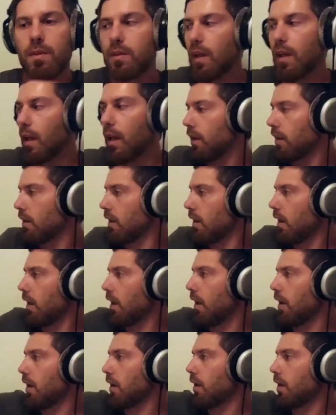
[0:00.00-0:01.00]
side.
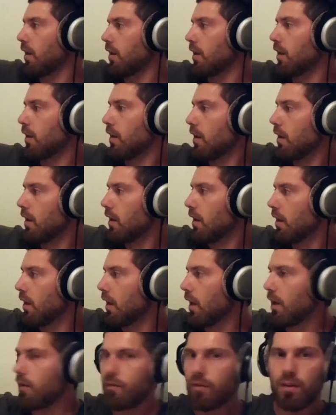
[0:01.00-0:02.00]
I
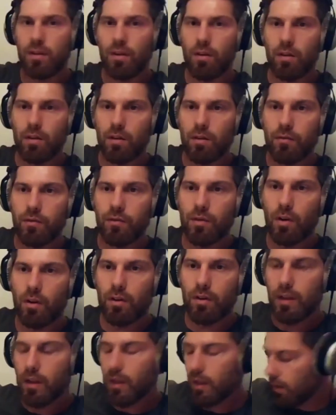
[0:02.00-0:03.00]
have it on the
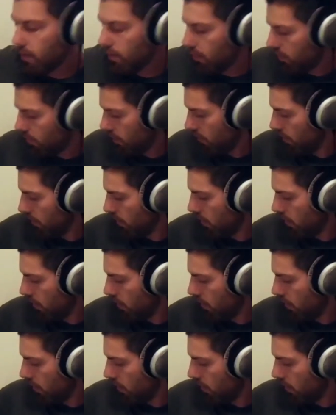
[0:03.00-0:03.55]
front here.